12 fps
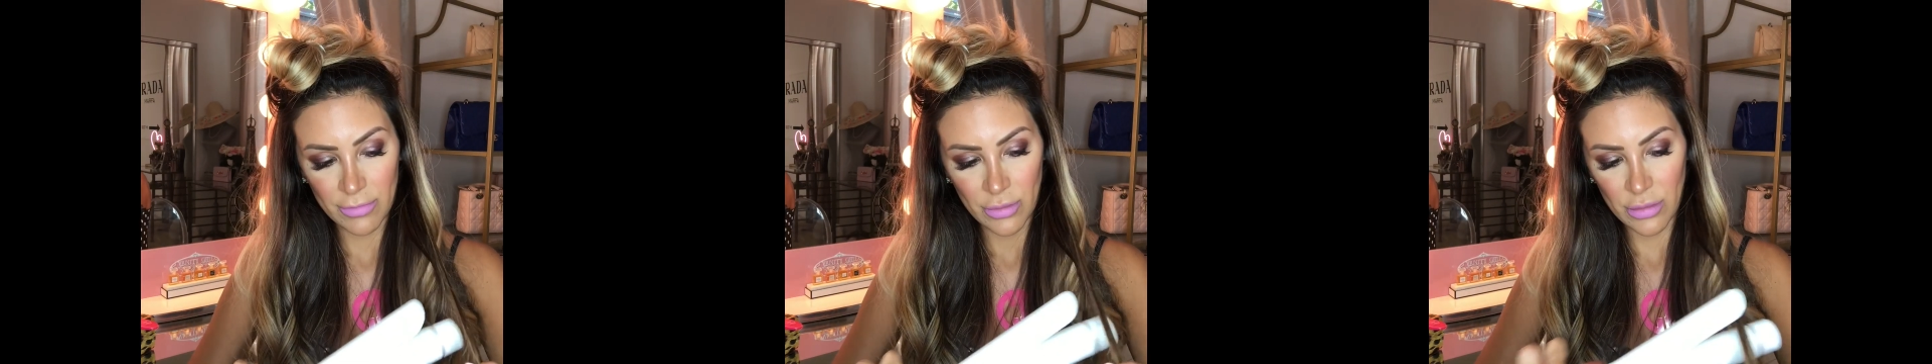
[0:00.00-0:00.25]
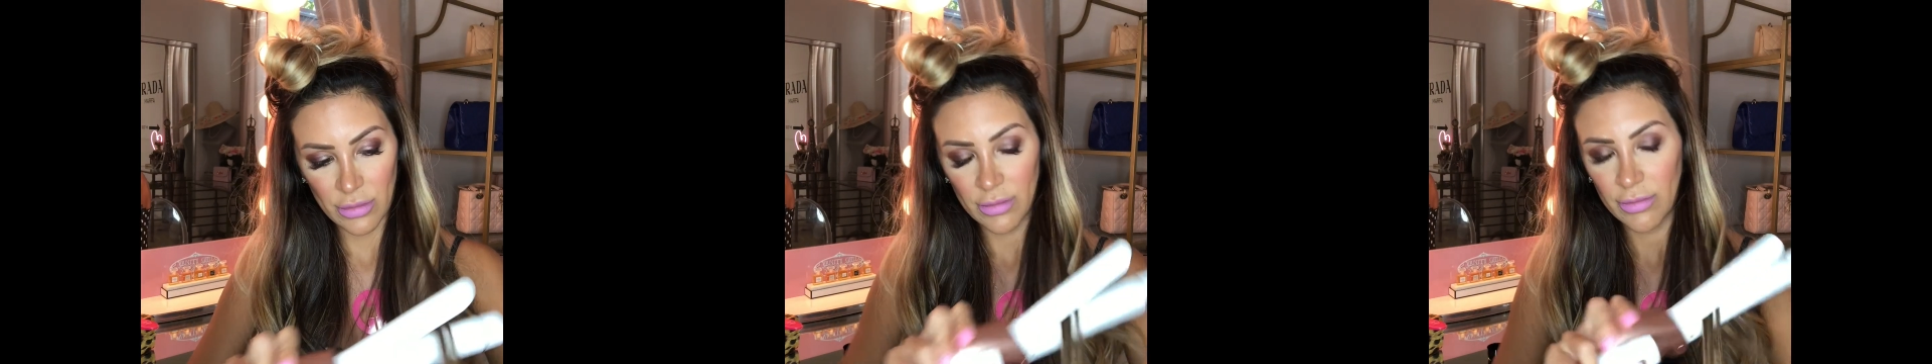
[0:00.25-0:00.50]

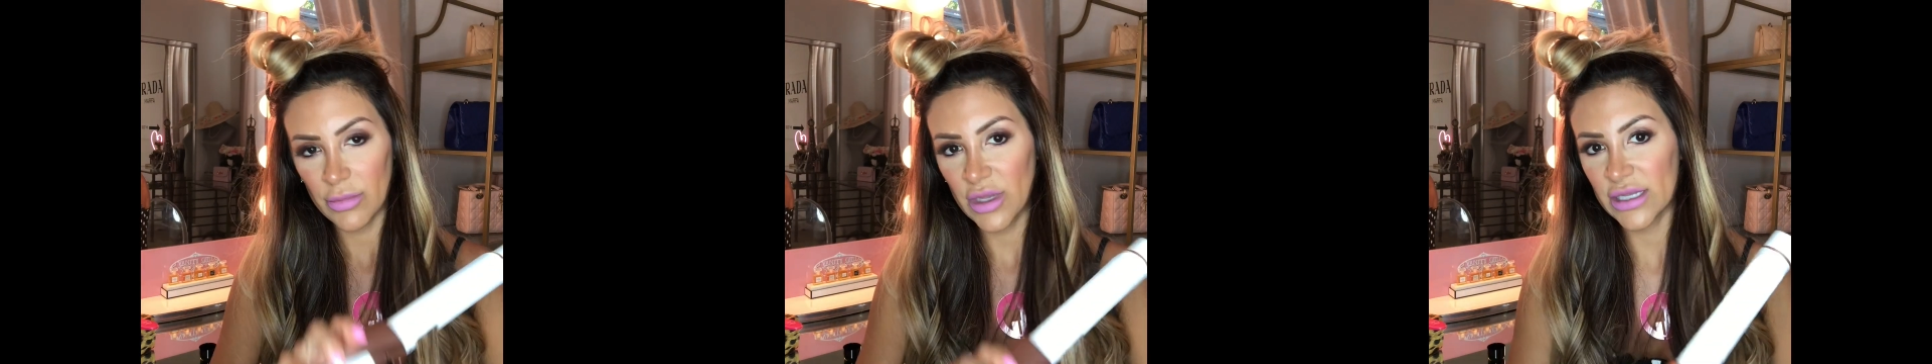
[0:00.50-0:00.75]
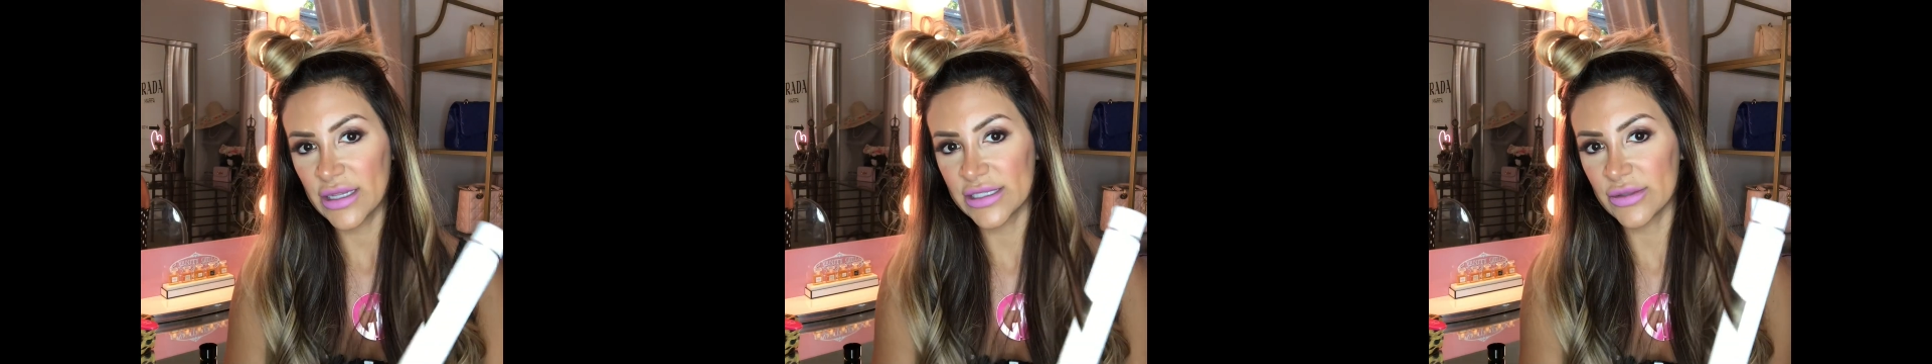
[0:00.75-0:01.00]
I
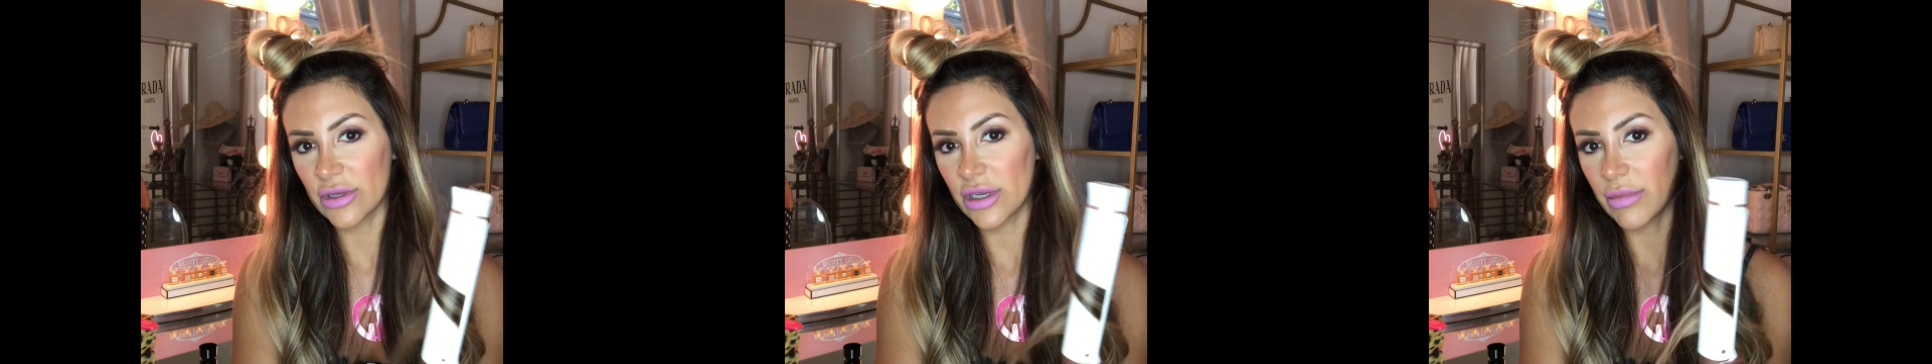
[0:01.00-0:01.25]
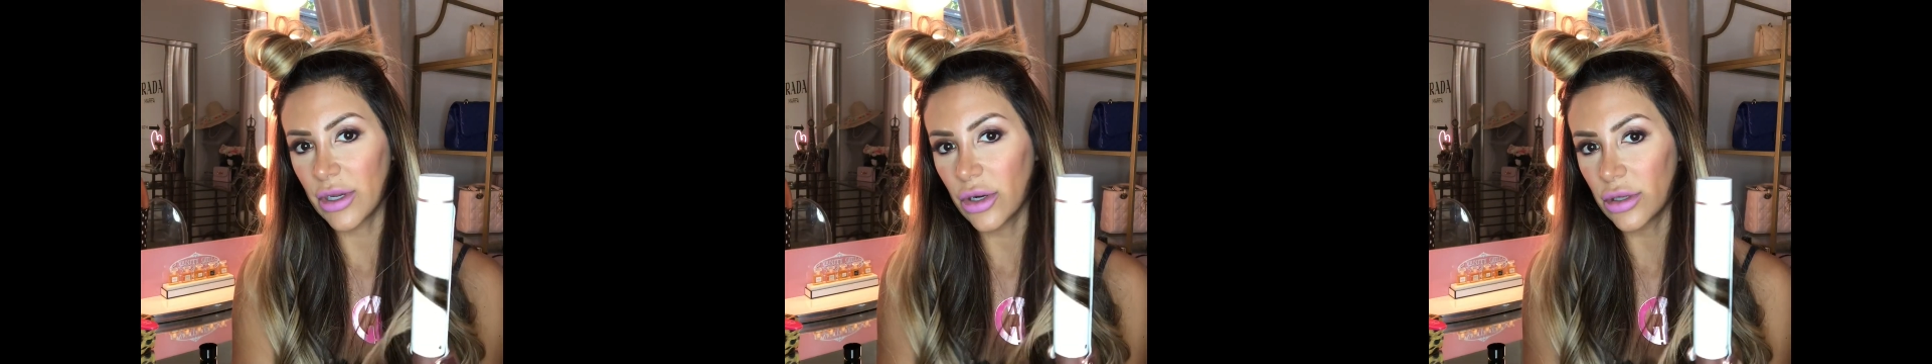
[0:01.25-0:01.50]
think this one
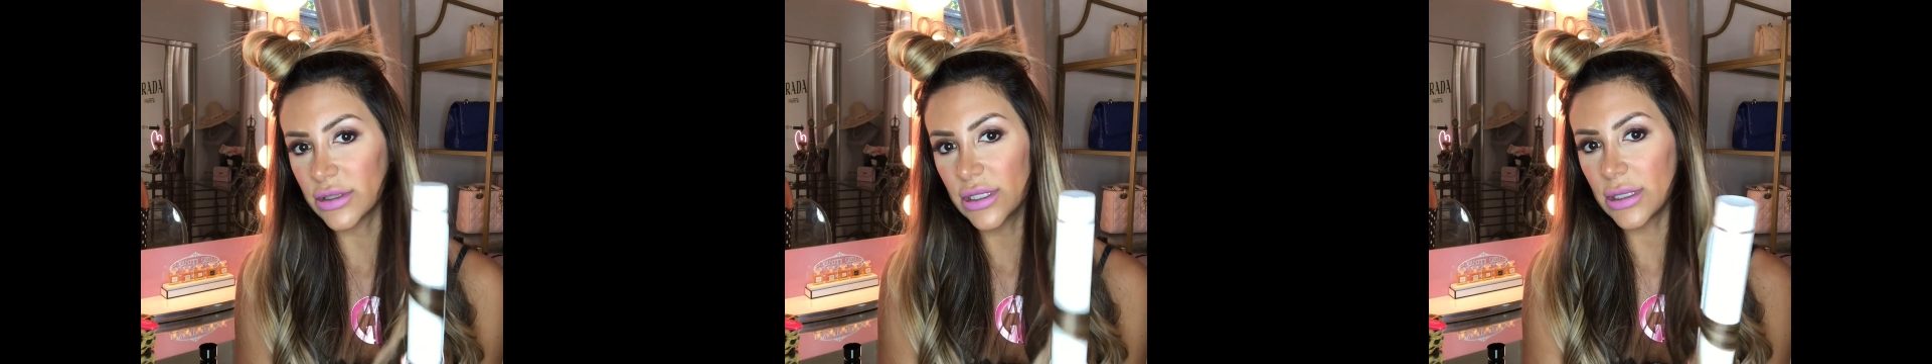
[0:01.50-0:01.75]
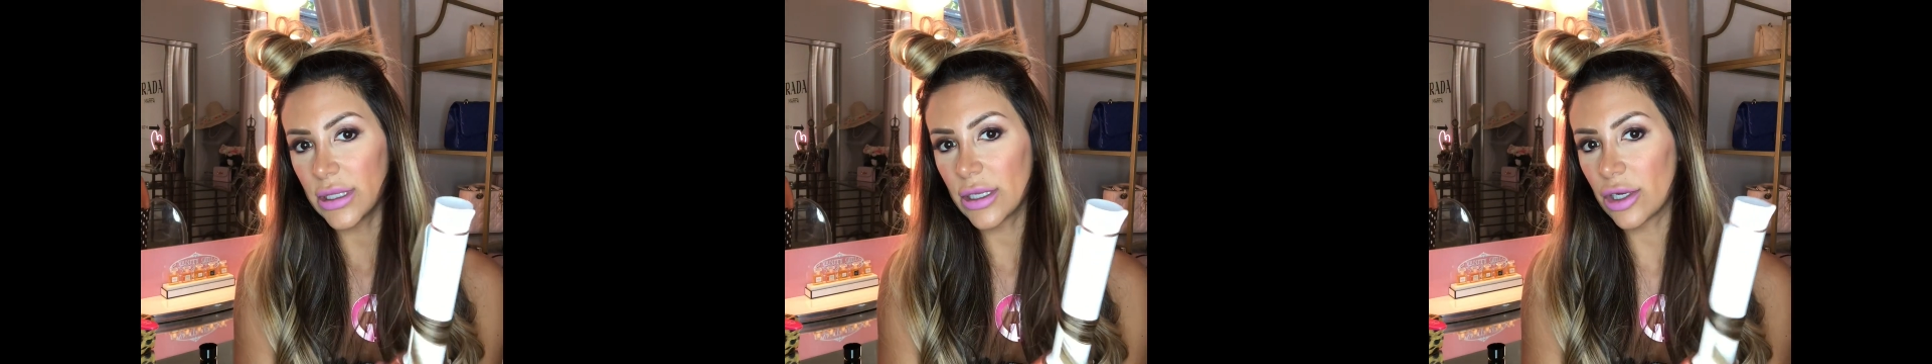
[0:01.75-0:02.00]
could be curled
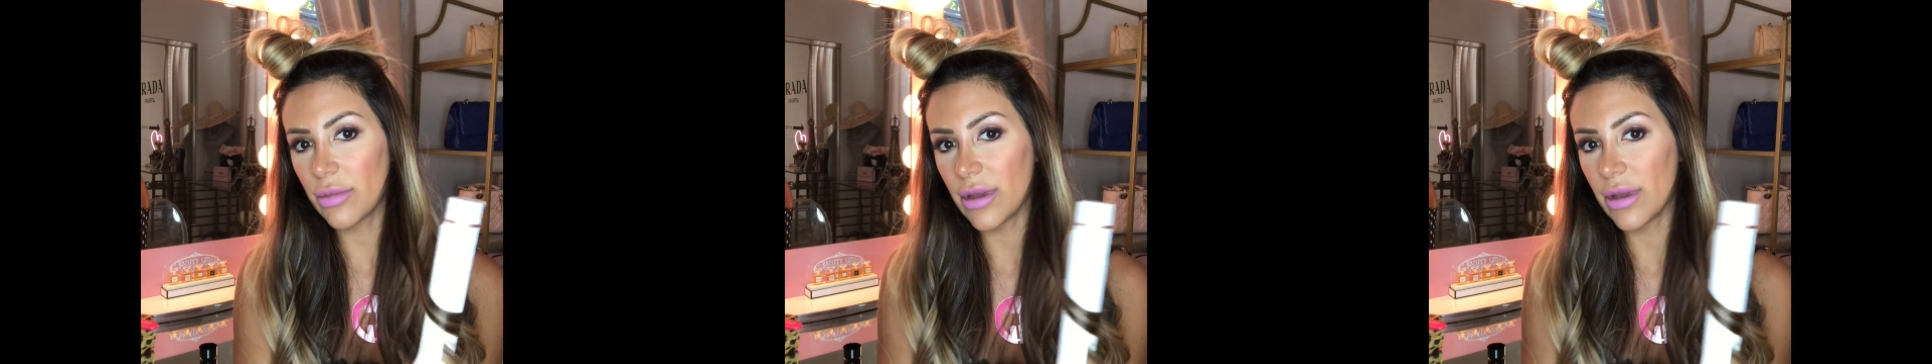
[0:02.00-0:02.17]
a little